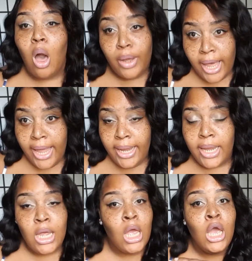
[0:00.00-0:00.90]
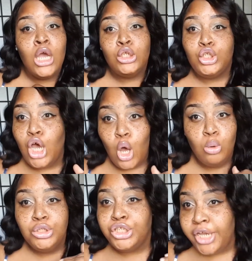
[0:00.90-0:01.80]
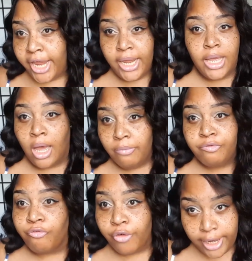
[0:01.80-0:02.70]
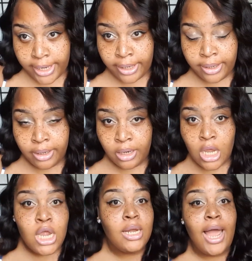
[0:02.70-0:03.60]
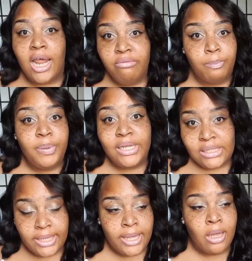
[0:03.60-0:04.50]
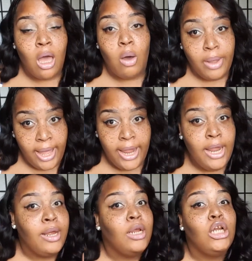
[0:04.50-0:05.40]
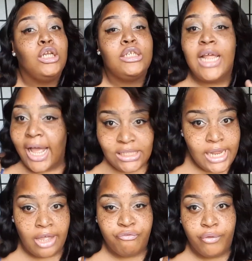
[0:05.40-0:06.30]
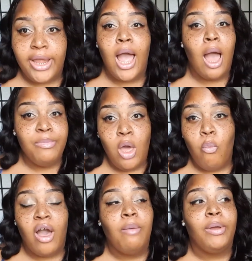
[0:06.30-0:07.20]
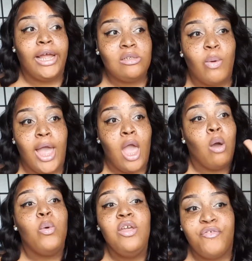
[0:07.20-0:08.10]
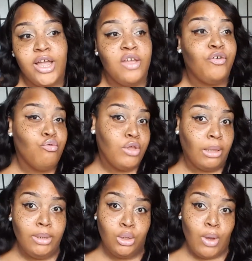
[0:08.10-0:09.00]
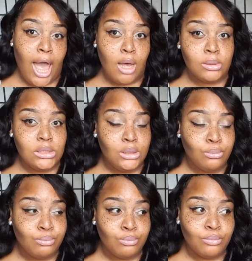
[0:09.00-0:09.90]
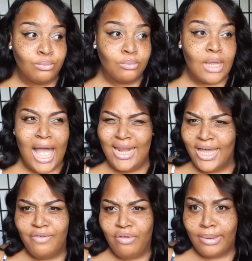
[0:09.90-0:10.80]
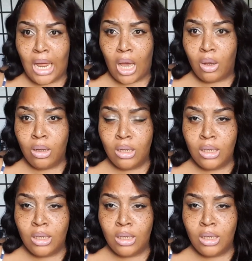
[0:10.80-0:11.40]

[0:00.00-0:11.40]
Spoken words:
Okay? Don't shit come for free. Not even pussy. Okay? That's not free. I'm your wife, but guess what? We fucking so you can get me a new house. I love him and all.